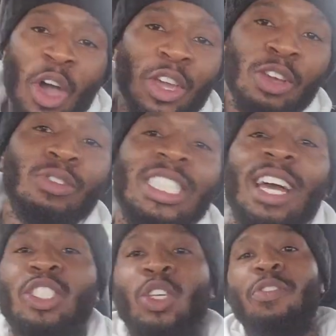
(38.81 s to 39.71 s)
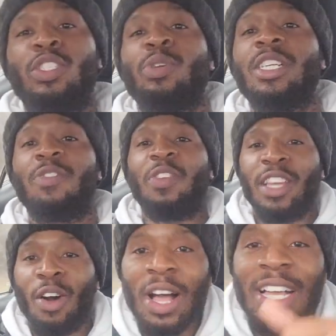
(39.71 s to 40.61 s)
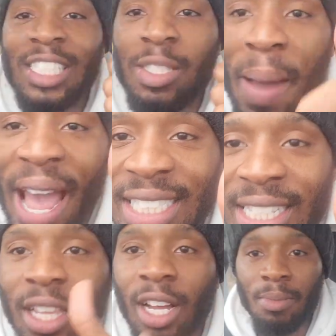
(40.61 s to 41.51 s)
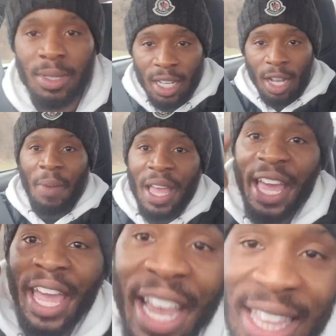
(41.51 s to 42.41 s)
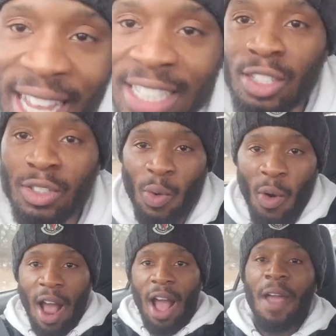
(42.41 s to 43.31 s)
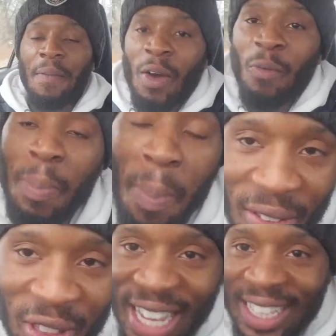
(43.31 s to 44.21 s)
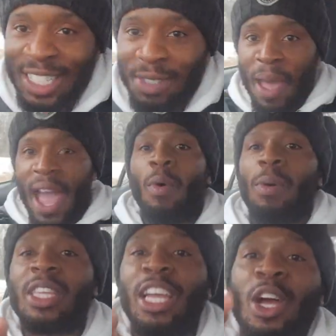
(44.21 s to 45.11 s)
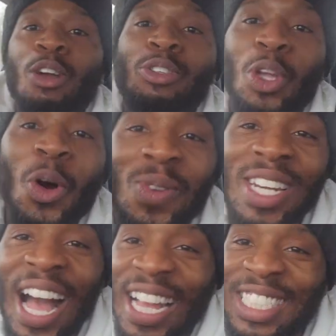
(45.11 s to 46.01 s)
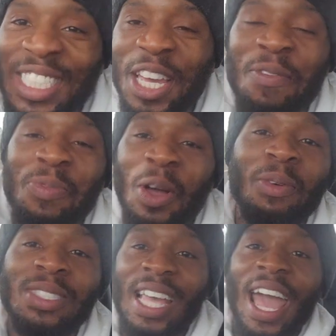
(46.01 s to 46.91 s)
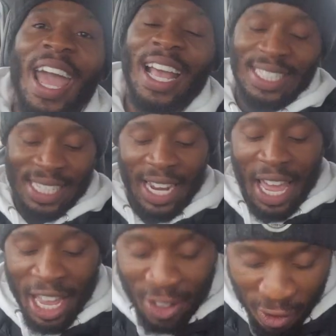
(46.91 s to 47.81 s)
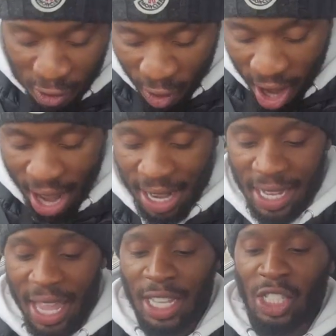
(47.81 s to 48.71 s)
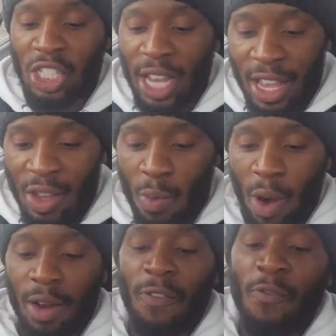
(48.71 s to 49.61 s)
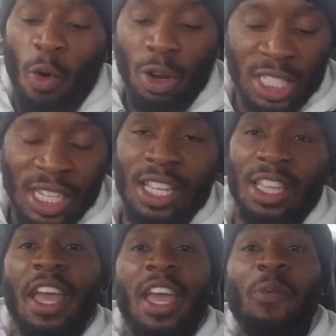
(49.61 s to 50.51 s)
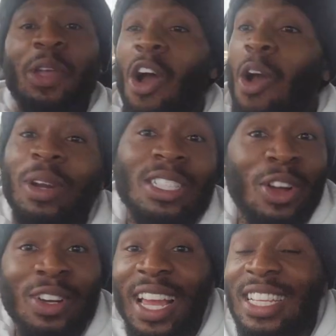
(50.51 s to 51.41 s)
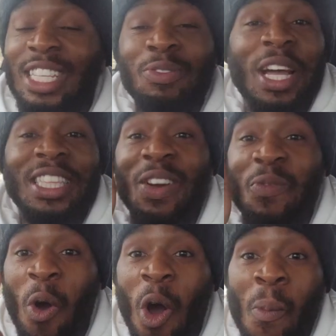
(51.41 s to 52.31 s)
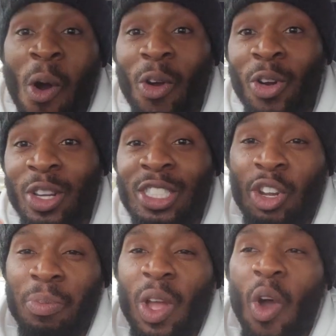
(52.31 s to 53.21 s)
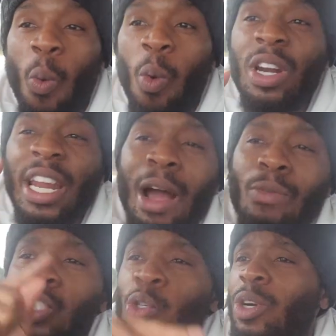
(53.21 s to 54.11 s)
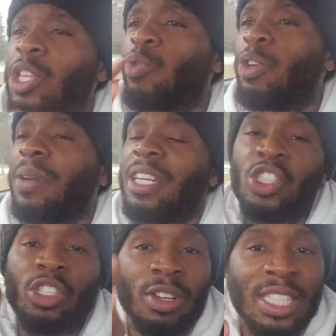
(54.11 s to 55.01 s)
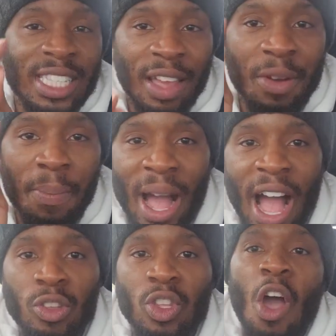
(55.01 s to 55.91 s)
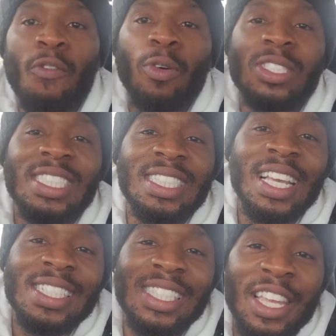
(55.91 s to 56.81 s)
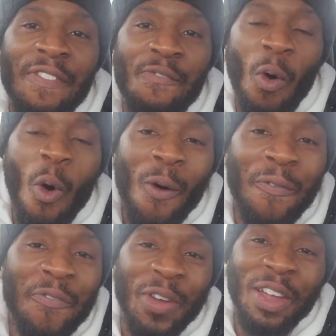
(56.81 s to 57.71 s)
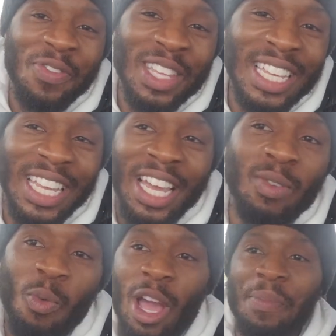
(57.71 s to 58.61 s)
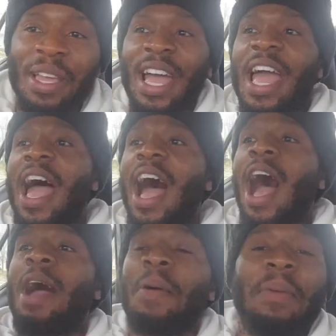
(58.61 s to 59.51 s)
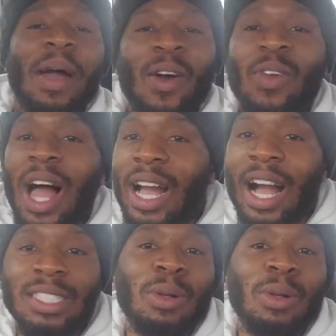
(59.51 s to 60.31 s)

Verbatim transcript: Huge shout out to you for tuning in to the video. Smash the thumbs up, hit that subscribe. We about to get this bag. One more thing, do not skip those ads. Today is Friday, January 14th, and we already started ads because we got that Walmart order. It's gonna be one hour, 23 minutes, 37 miles for 64.50. Get with me. I, am not gonna lie, guys.